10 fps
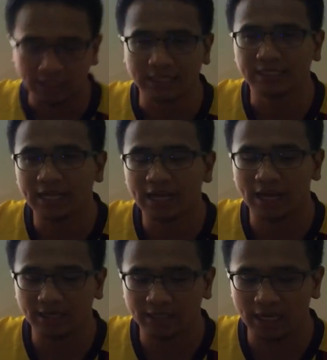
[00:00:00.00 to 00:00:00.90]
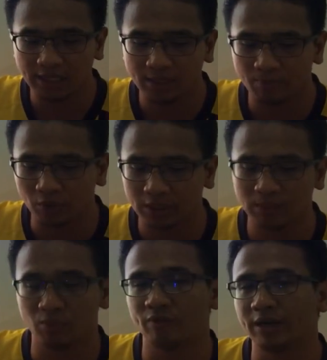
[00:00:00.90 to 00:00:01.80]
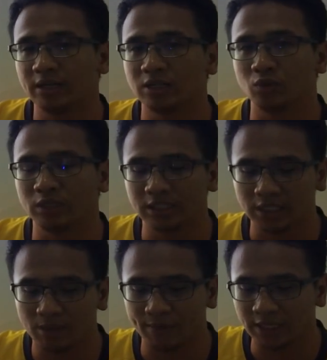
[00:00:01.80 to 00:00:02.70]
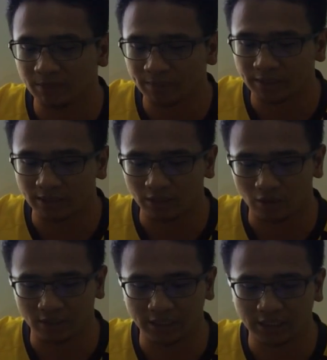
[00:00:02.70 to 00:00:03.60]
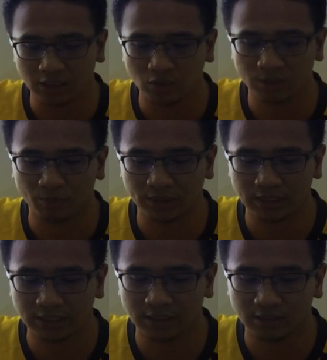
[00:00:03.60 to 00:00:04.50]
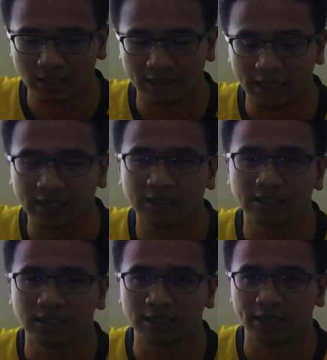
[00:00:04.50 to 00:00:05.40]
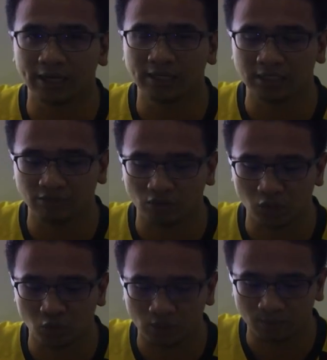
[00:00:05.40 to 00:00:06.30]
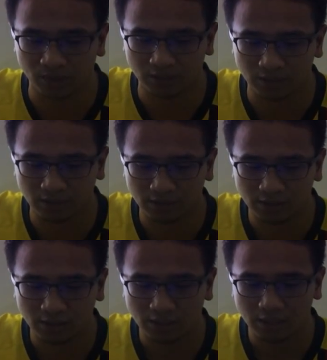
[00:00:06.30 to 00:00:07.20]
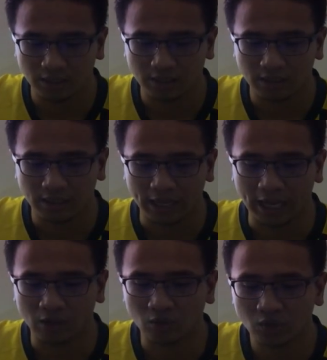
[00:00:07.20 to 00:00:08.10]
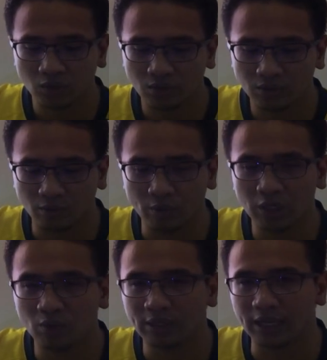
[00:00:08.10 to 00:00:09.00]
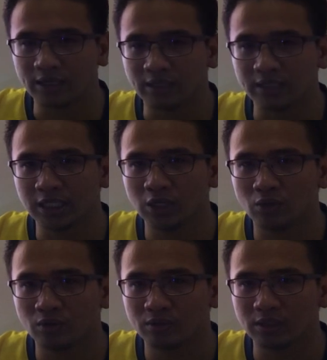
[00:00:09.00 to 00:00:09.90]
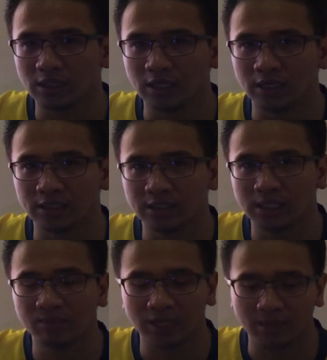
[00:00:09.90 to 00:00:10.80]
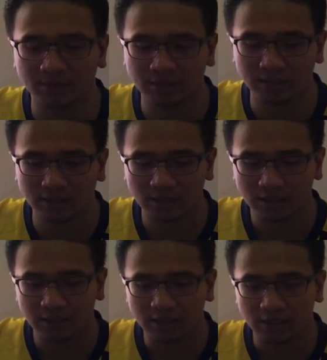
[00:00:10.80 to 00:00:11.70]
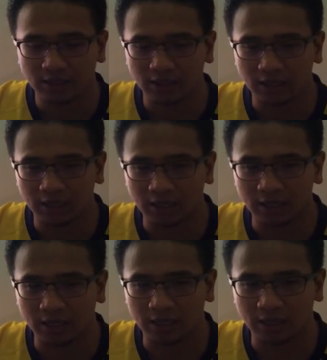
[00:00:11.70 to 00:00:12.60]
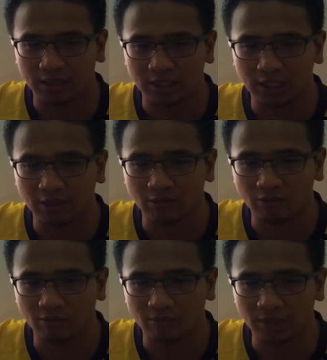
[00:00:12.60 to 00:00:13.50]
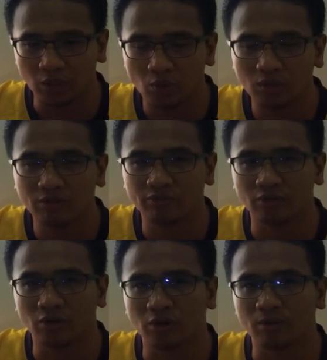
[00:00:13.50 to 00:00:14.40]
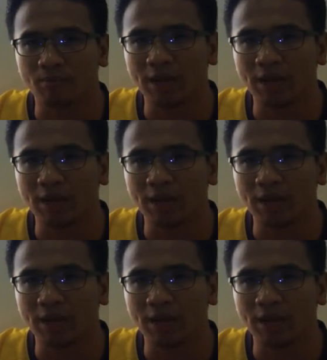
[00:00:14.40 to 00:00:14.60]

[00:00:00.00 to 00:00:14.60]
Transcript: Is there any daily reporting provided to the senior management on the huge position taken in the credit default swaps? And also, we know that the CEO, James Simons, known for